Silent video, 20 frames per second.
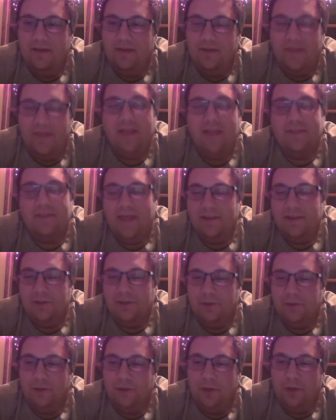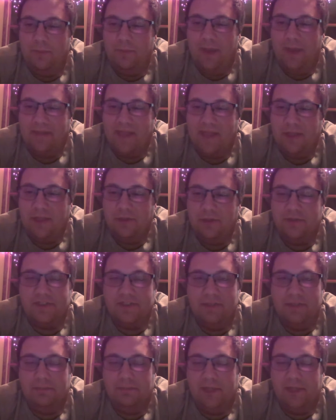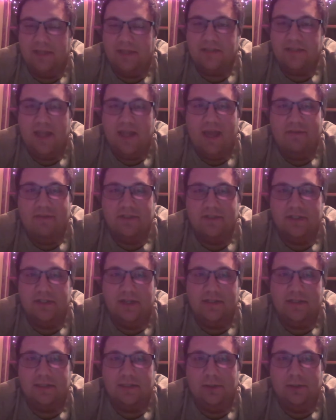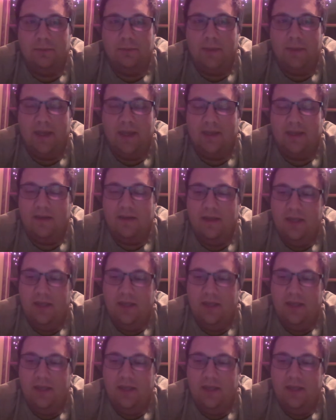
That little load bank, that little simplex I have is a nice load bank.